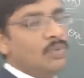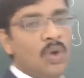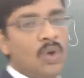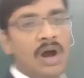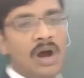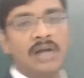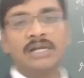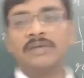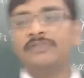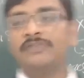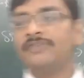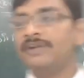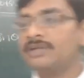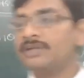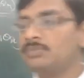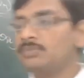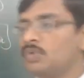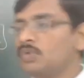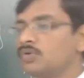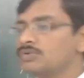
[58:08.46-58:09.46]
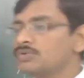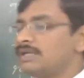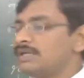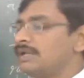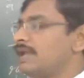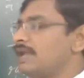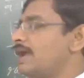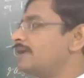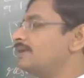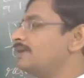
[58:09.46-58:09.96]
what if it moves
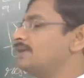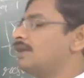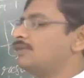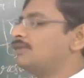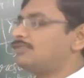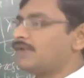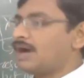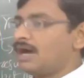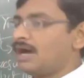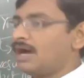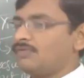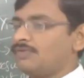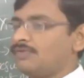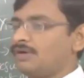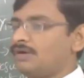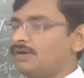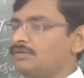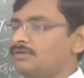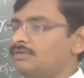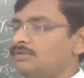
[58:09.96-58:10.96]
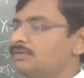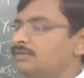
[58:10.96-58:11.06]
an angle of alpha?